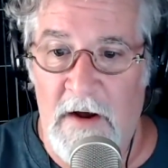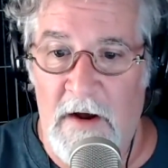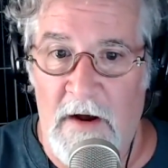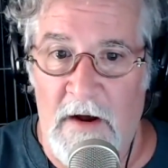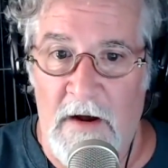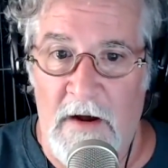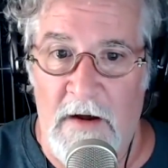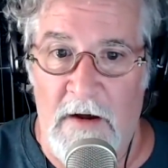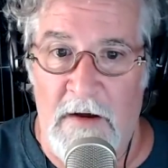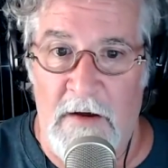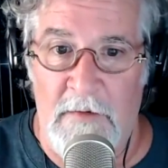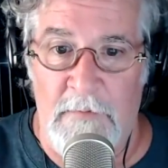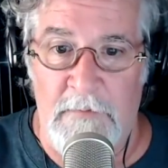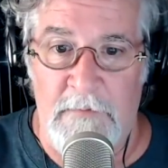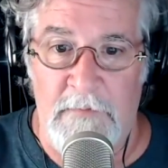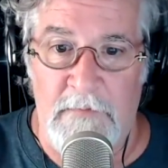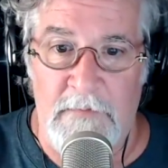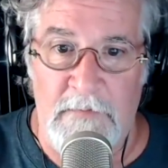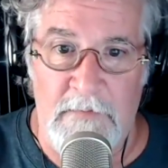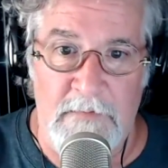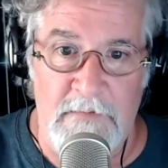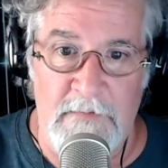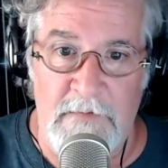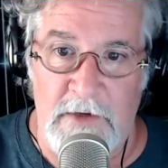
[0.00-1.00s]

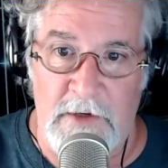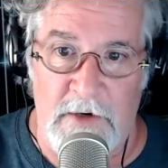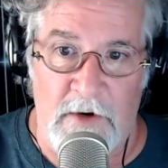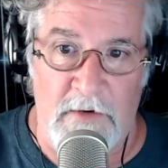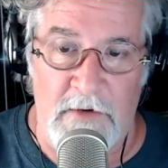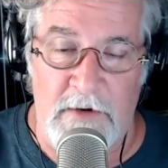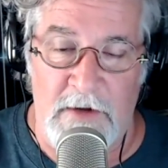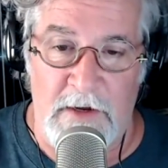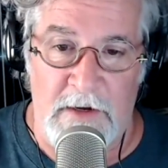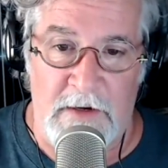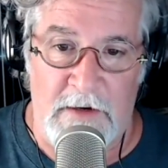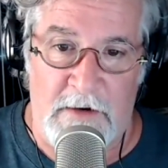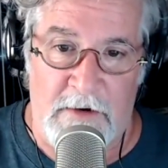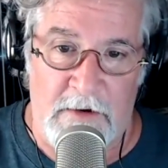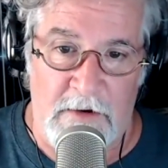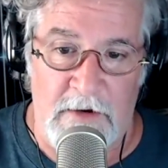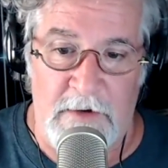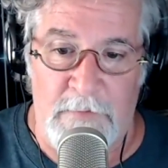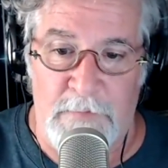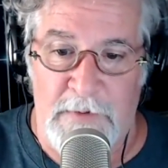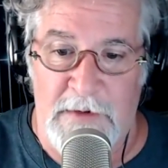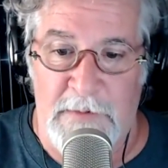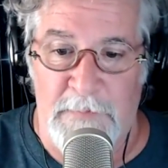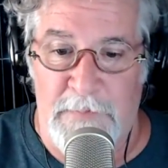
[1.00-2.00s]
it
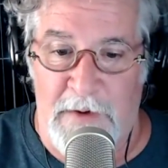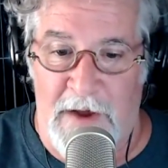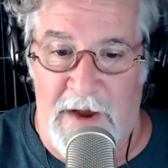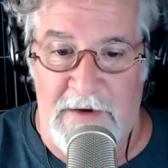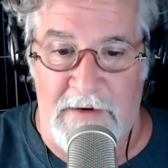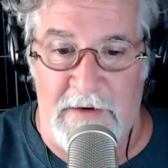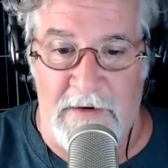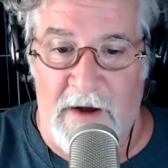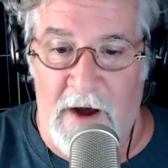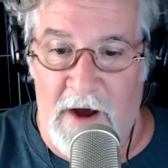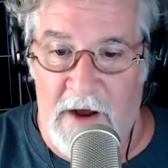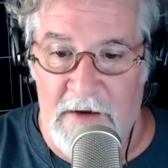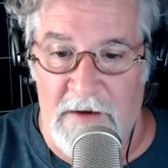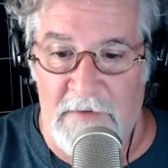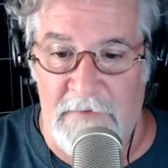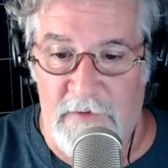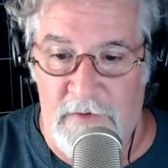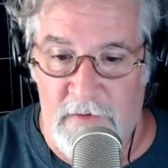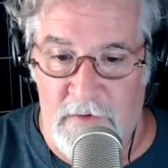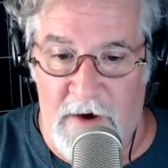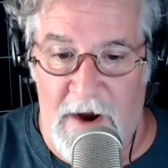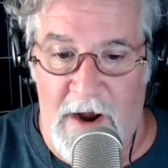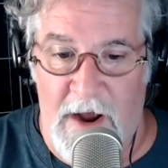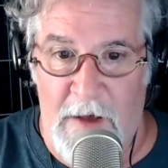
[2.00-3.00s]
could be painted olive
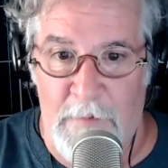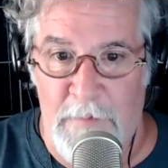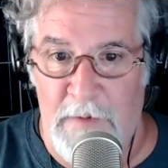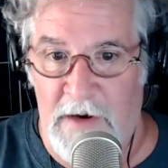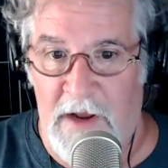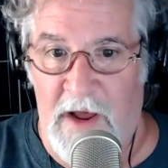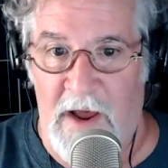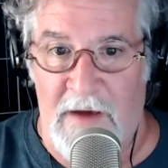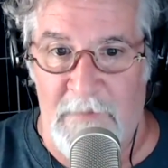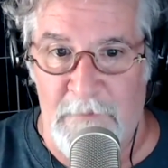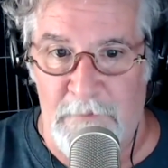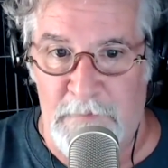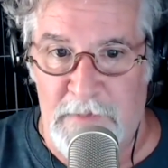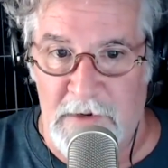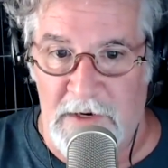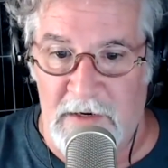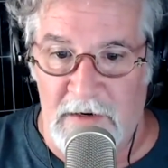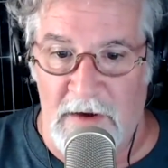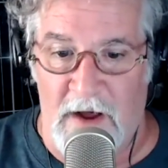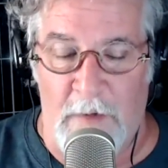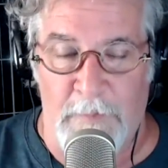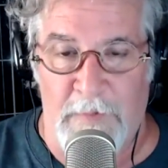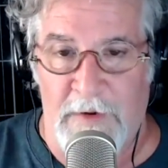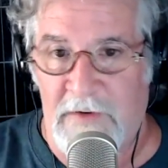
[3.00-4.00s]
drab and have big
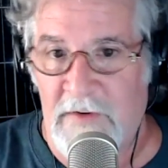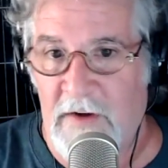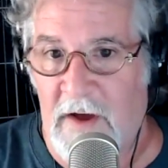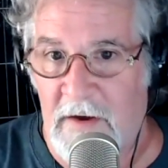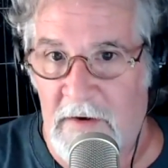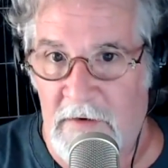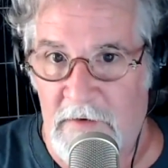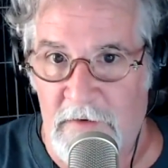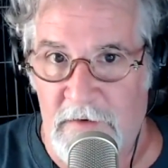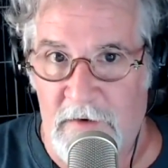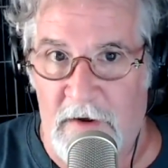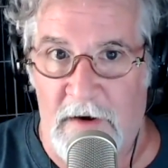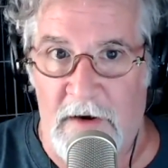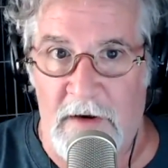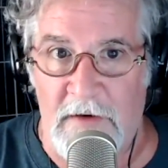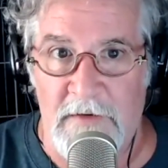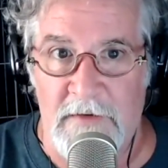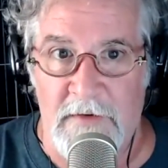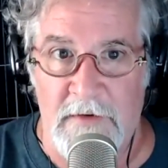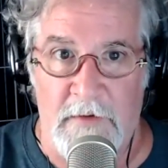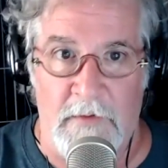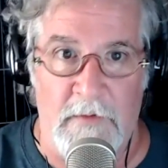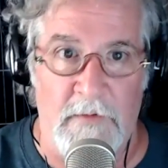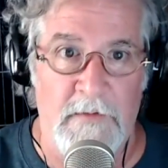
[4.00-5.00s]
knobby tires on it
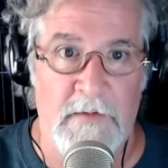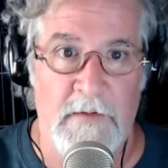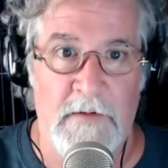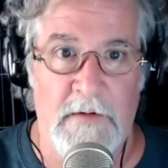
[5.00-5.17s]
too.